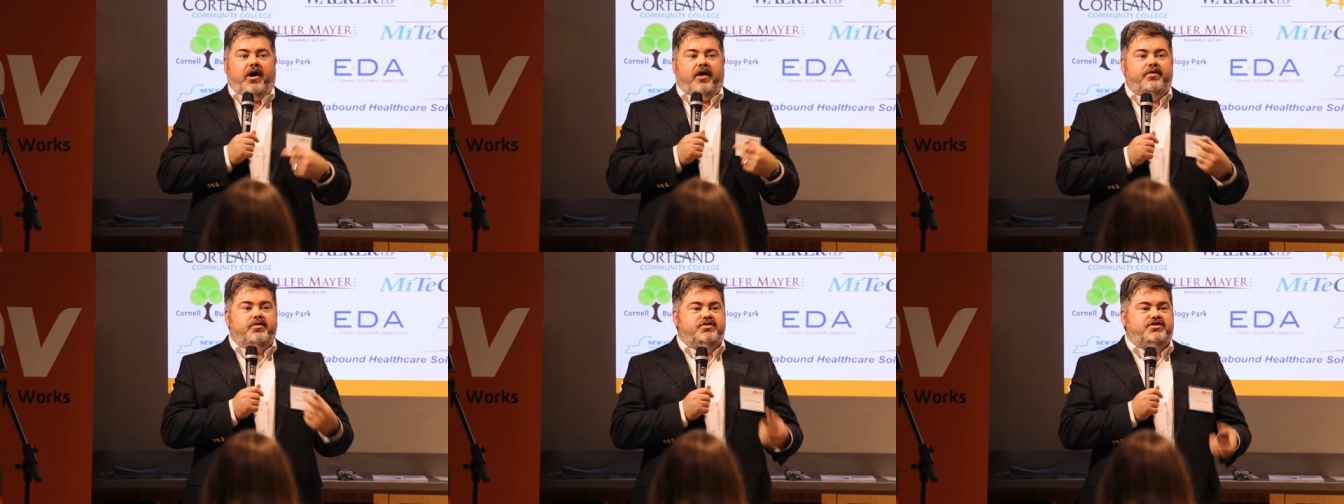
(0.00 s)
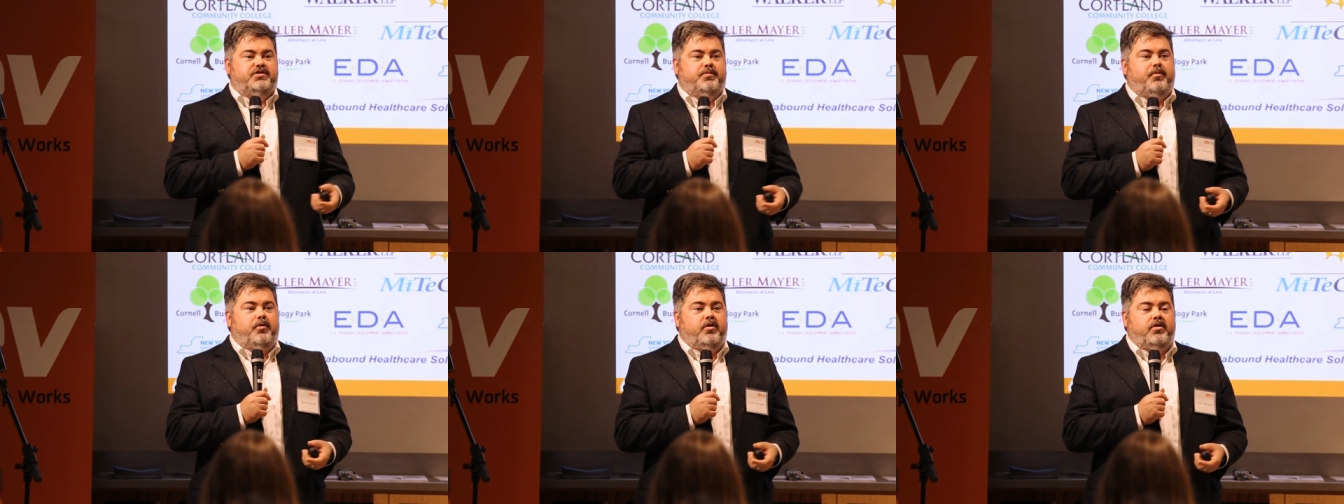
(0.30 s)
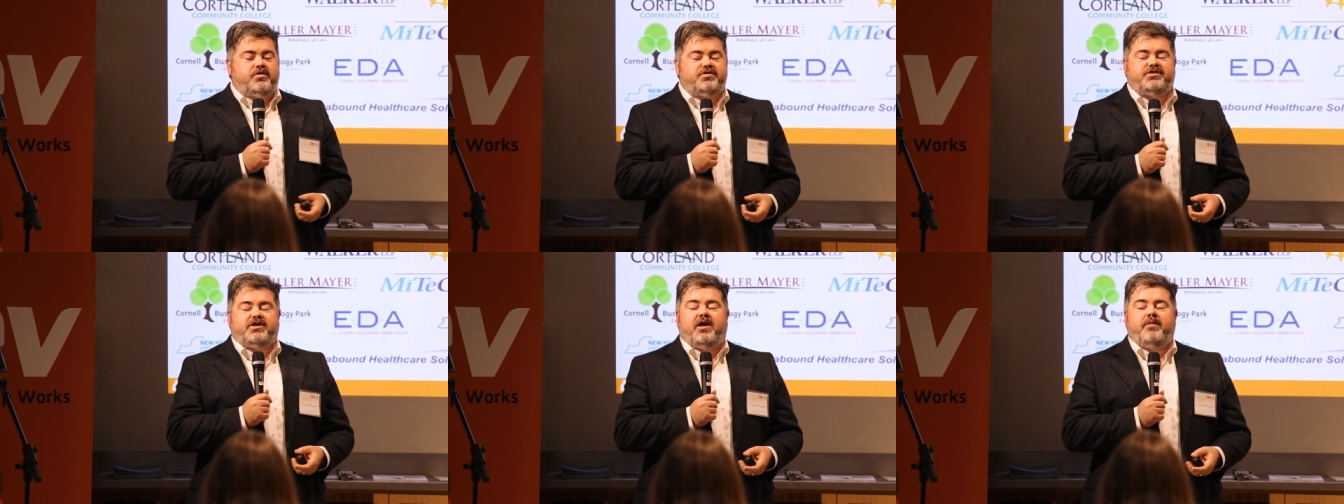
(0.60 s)
other
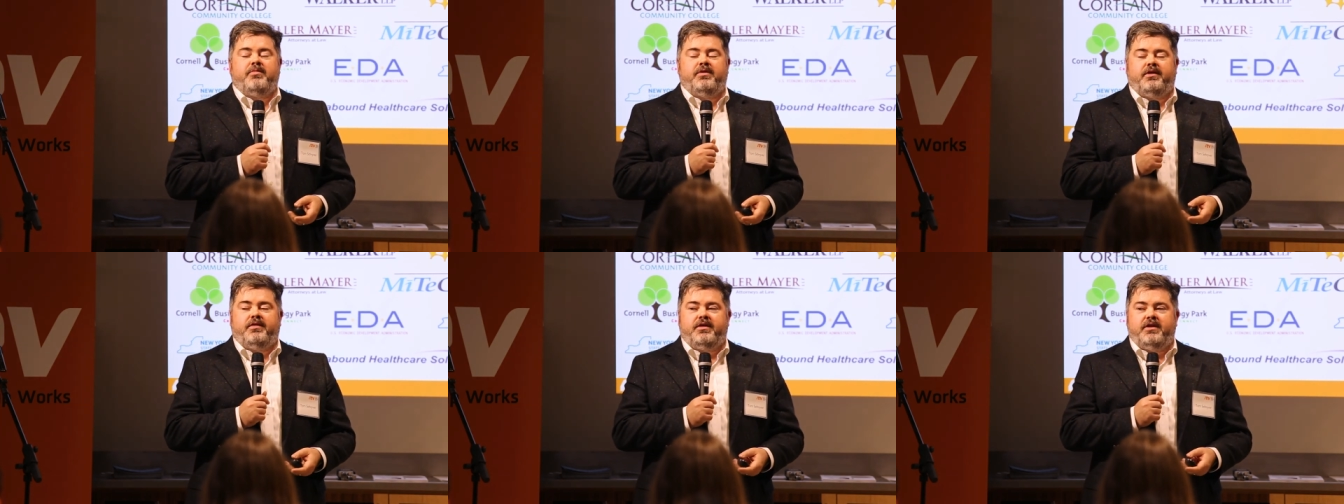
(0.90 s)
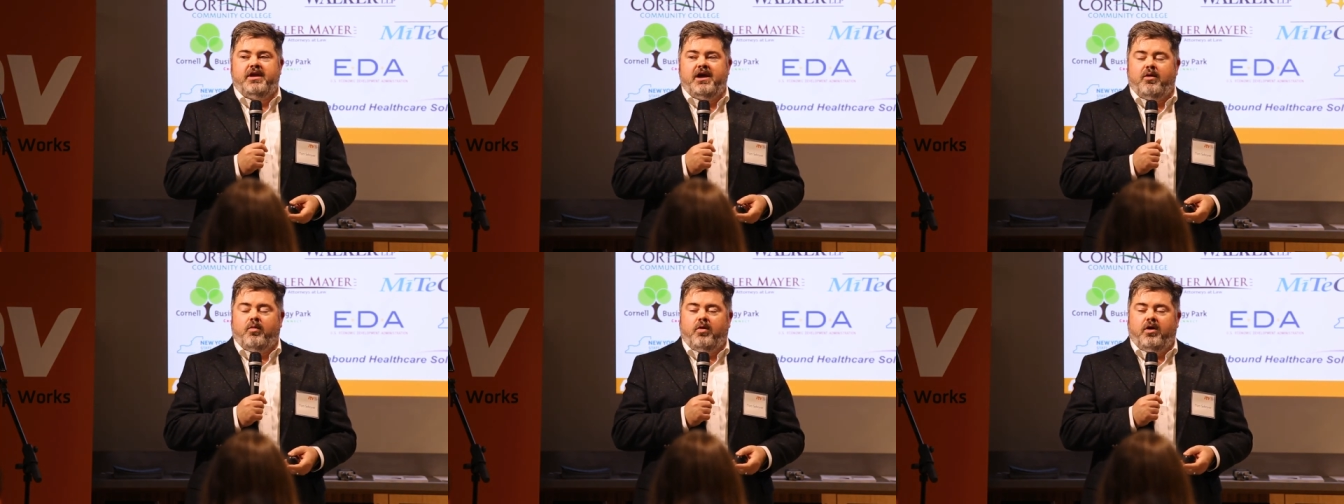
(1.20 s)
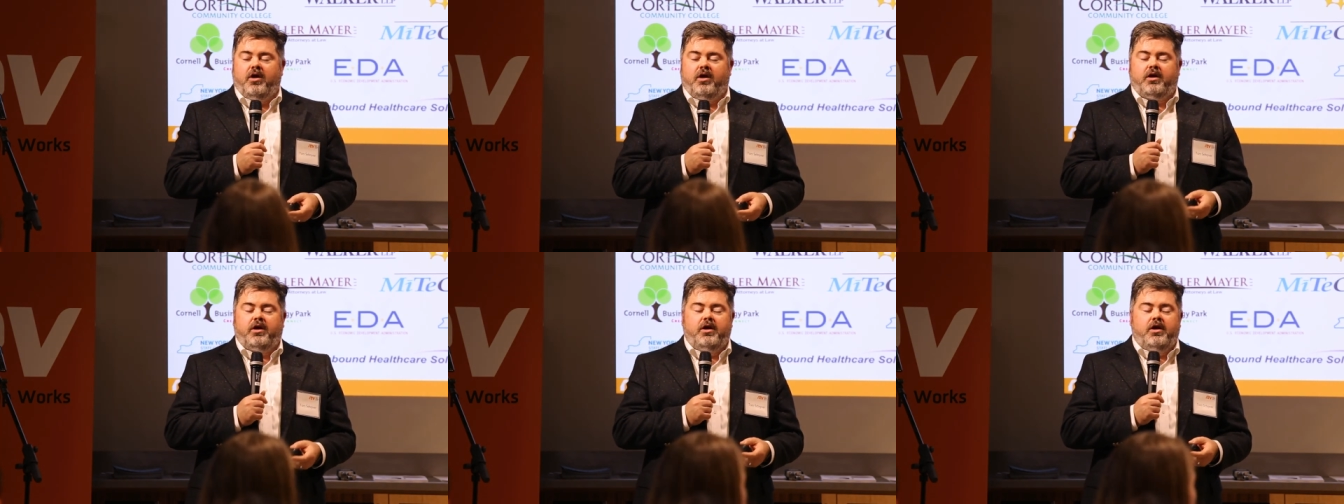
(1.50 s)
supporters come into the
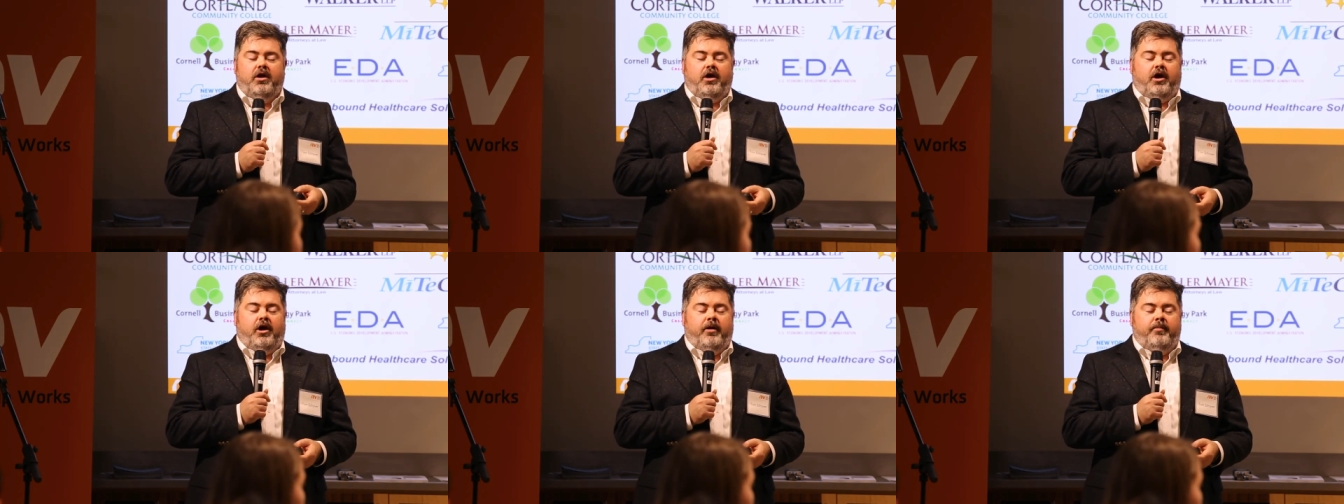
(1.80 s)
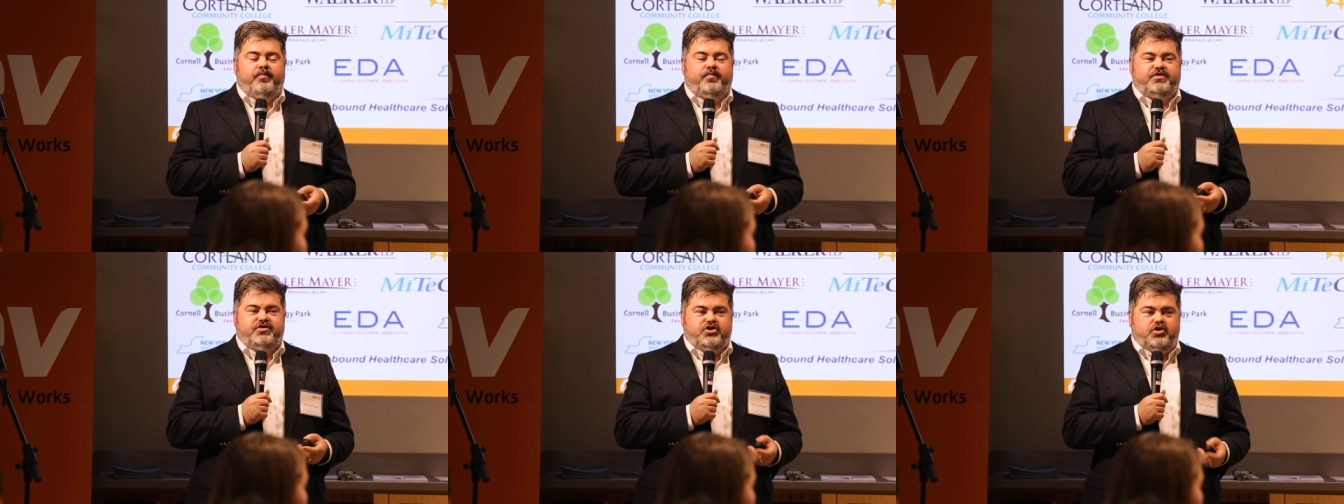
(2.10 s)
network um,